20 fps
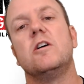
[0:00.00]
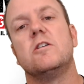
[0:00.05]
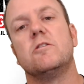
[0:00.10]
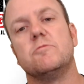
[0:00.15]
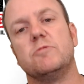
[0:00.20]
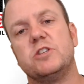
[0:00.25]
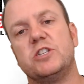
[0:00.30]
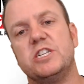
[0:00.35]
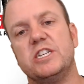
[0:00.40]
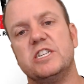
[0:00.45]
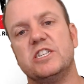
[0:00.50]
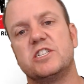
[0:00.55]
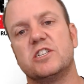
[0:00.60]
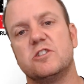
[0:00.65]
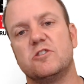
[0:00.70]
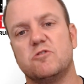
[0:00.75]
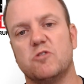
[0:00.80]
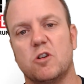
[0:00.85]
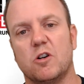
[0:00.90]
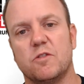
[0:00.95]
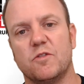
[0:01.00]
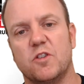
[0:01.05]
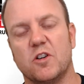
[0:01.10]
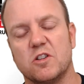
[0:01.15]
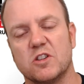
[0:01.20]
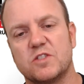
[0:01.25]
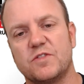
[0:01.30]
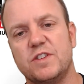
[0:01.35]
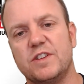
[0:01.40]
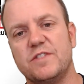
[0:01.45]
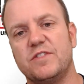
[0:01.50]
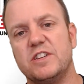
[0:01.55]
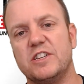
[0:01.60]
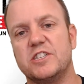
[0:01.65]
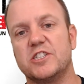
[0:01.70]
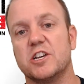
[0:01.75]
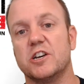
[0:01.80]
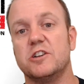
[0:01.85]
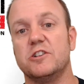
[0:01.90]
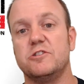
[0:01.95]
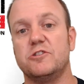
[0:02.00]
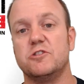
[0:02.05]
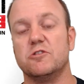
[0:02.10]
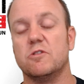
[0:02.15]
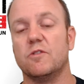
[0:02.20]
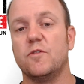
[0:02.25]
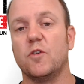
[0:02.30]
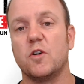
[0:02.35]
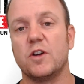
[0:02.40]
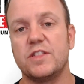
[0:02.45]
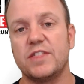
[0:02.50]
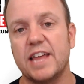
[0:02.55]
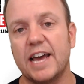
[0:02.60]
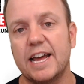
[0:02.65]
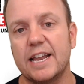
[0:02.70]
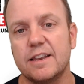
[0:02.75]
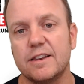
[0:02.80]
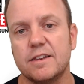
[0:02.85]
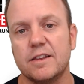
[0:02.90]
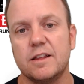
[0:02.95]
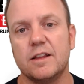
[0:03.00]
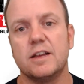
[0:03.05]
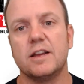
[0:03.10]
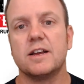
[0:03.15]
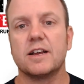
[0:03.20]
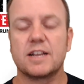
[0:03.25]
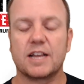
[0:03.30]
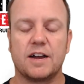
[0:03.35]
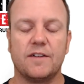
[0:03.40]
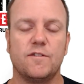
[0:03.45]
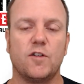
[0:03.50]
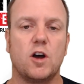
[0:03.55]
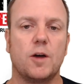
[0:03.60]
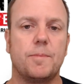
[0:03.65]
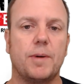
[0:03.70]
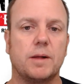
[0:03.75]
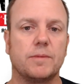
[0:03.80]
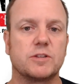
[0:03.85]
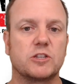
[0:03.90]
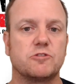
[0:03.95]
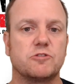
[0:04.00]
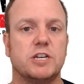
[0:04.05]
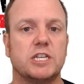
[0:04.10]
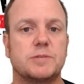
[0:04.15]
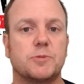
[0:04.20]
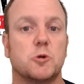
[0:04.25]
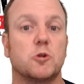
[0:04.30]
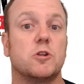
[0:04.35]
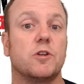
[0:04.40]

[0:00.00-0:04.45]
which is $12.50. So to avoid that, come via public transport.